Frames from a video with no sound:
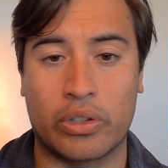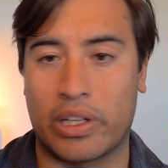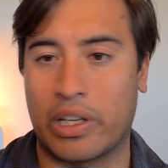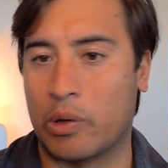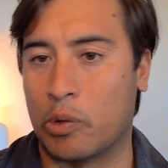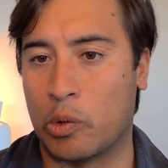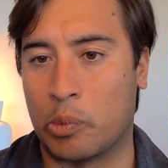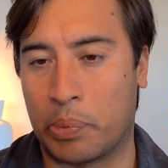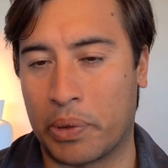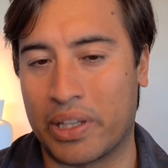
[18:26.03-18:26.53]
it
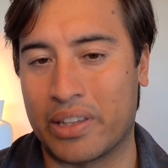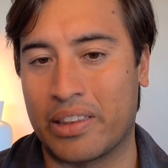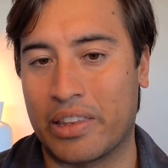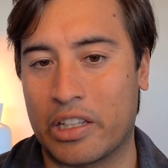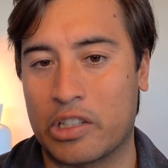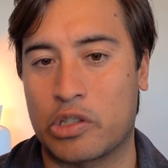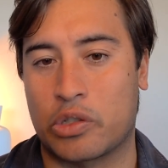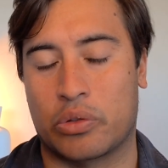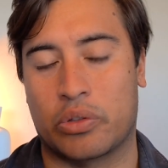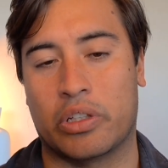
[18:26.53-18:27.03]
would be
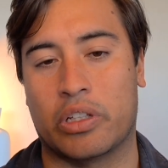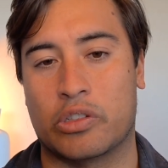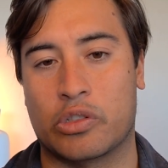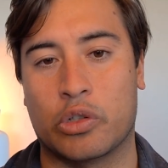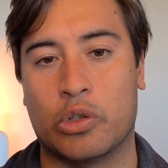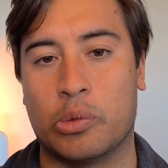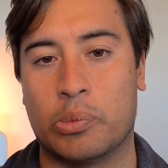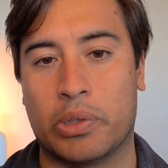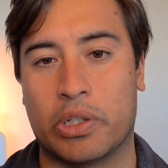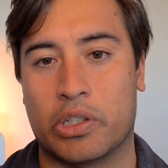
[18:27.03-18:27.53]
literally a
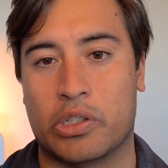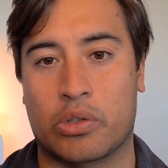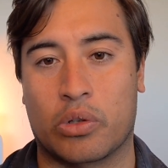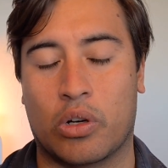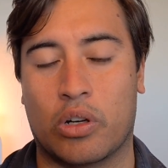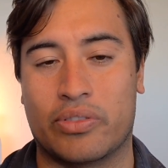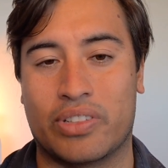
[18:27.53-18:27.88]
2-minute drive